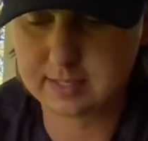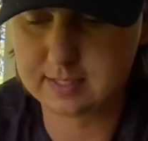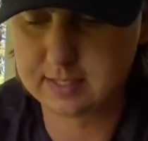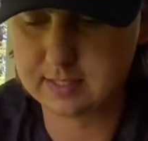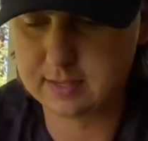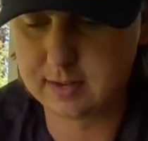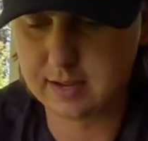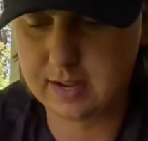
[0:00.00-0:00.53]

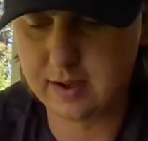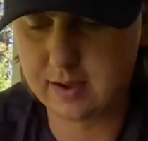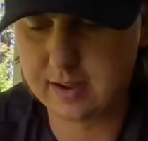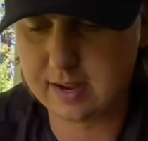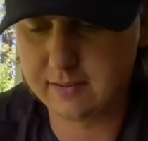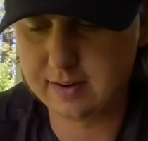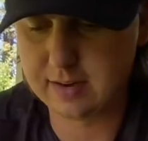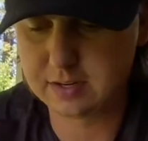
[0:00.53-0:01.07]
sent it all out. I
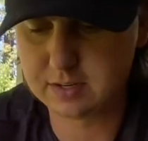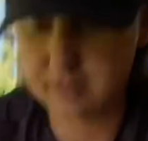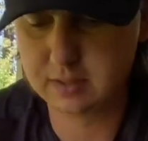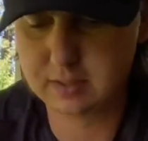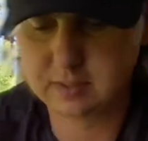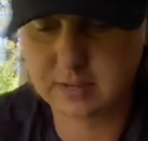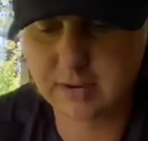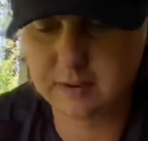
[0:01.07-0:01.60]
haven't actually
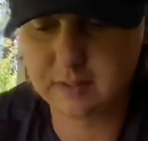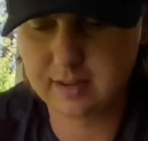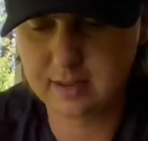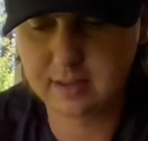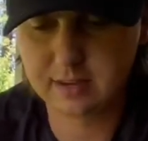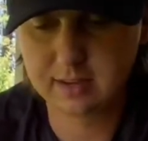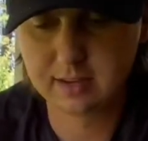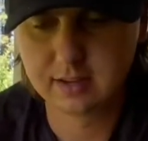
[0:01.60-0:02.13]
looked at
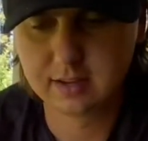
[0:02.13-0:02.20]
everything.